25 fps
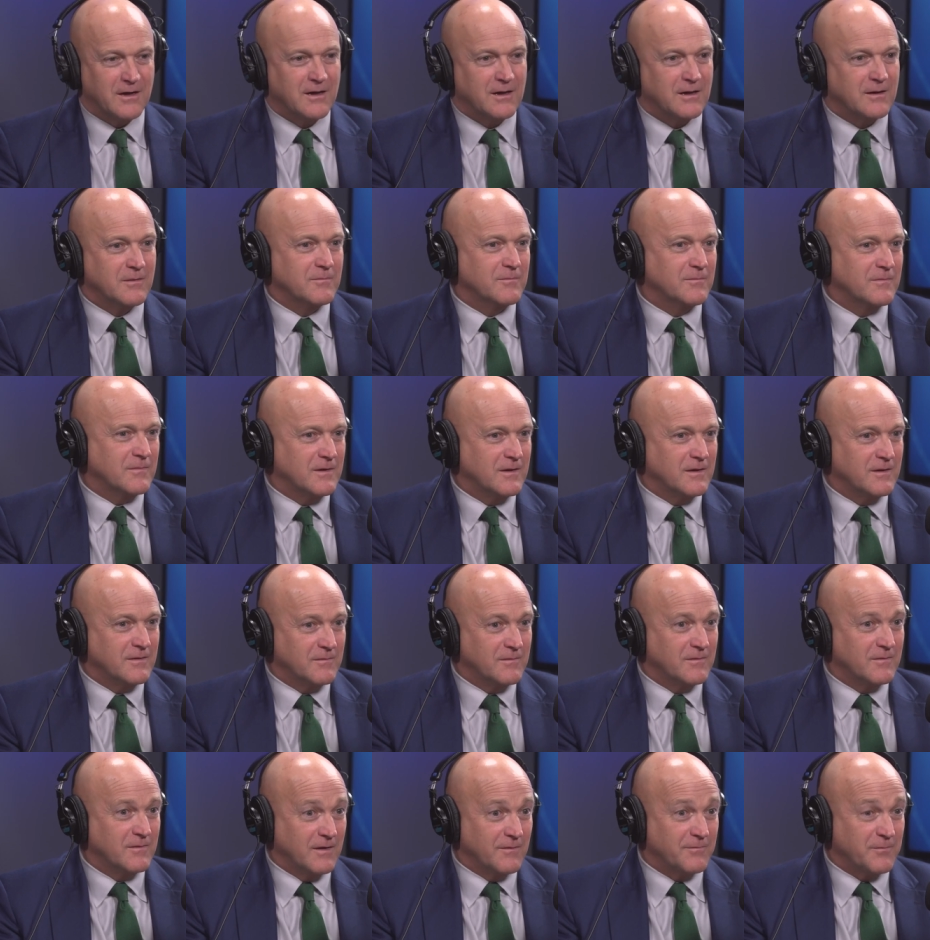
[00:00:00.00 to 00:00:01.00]

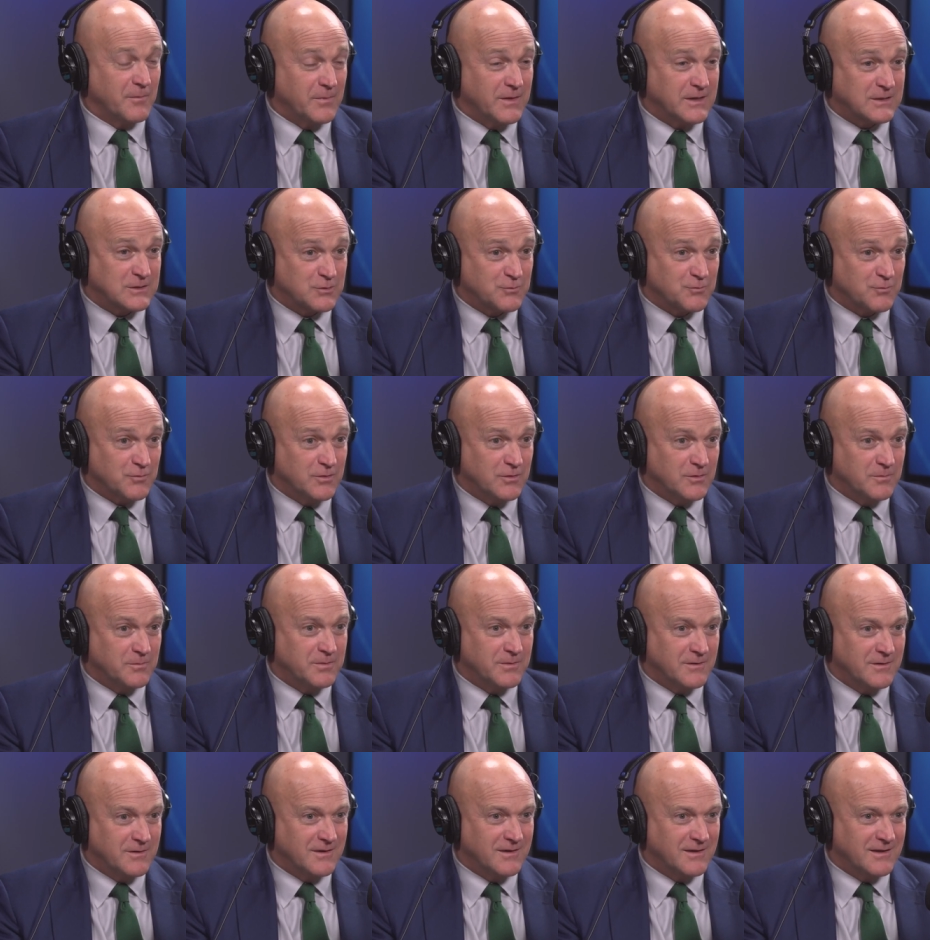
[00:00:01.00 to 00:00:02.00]
from this
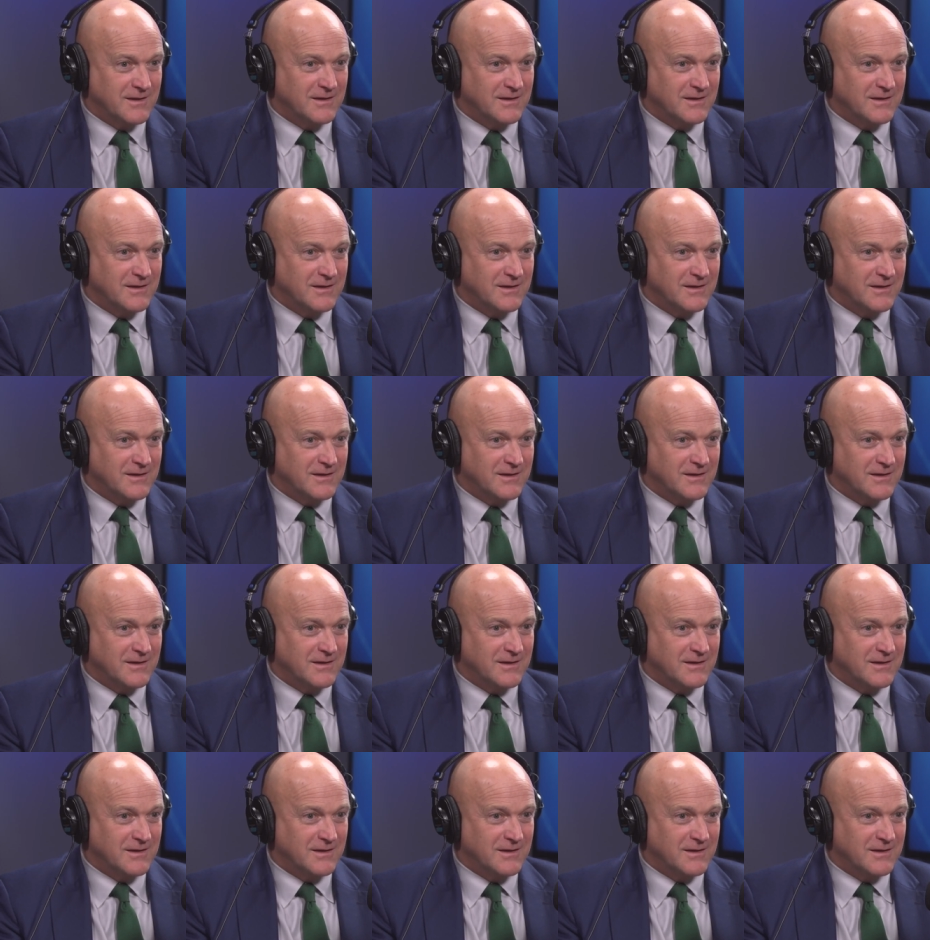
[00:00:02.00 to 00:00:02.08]
group